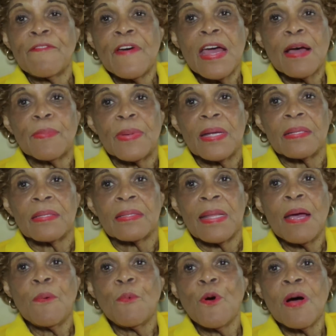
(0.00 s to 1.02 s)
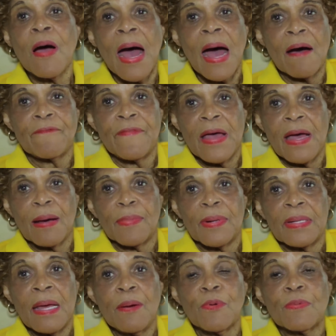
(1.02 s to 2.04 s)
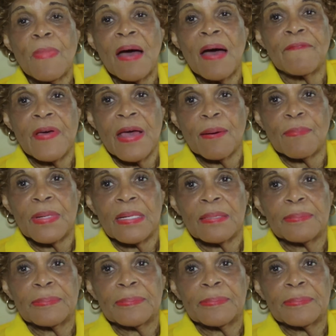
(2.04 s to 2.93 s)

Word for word: a family. They were our family. They were my family.